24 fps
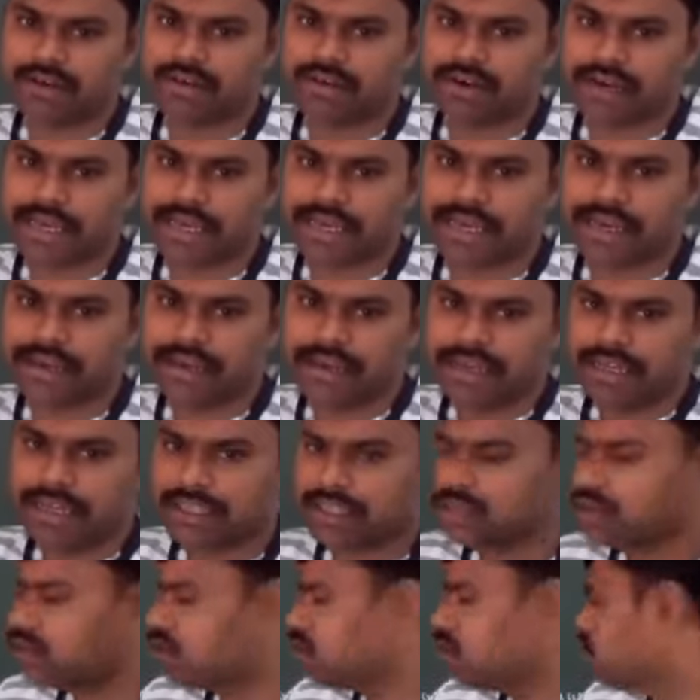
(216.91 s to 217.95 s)
Okay,
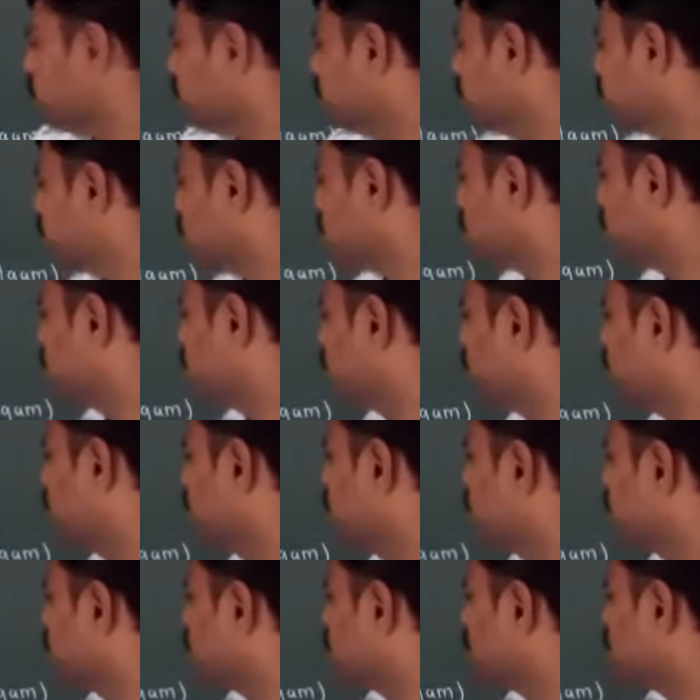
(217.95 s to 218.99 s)
so is
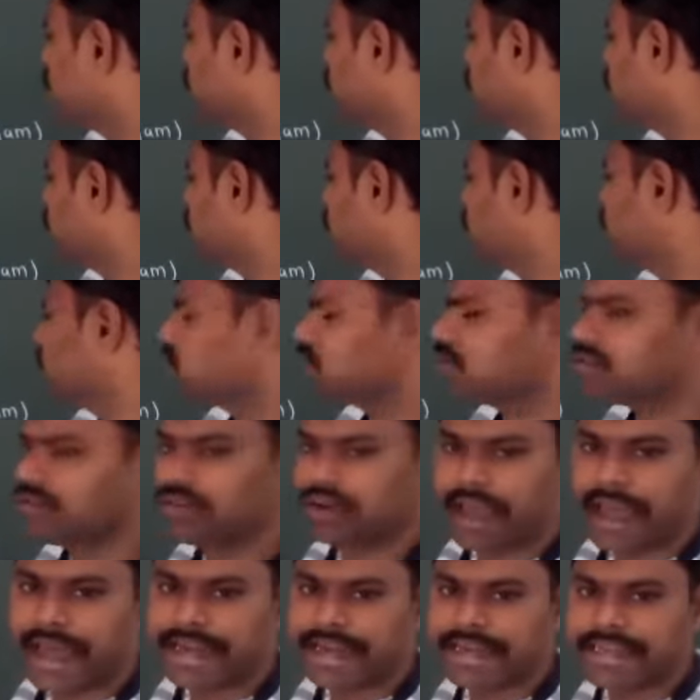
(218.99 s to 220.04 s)
converted into
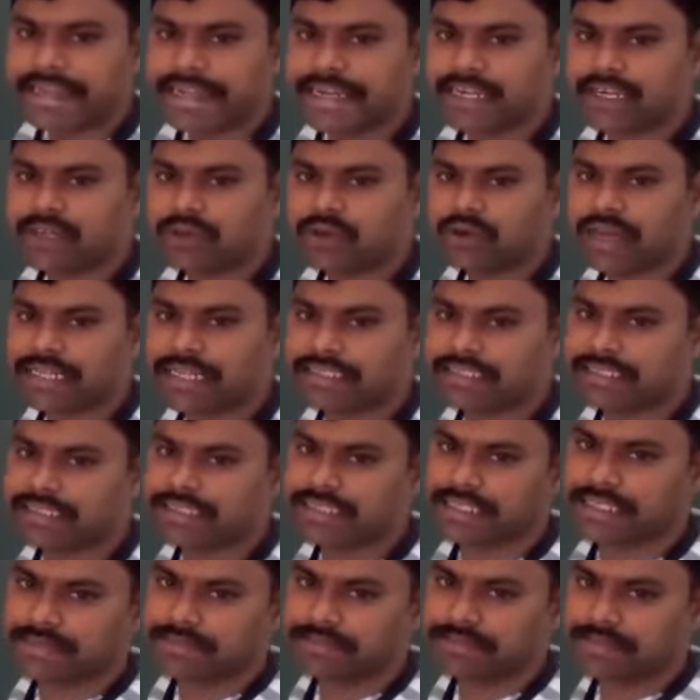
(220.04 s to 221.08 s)
Na to
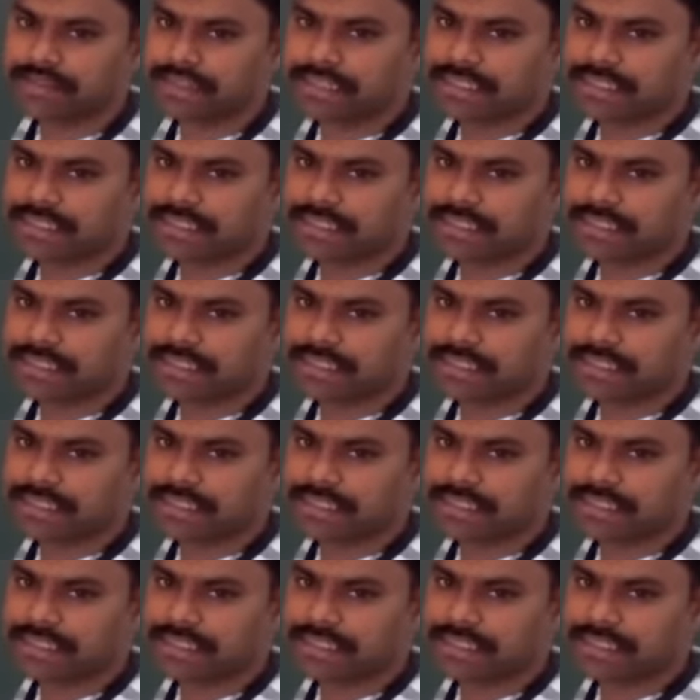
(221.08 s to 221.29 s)
Hg.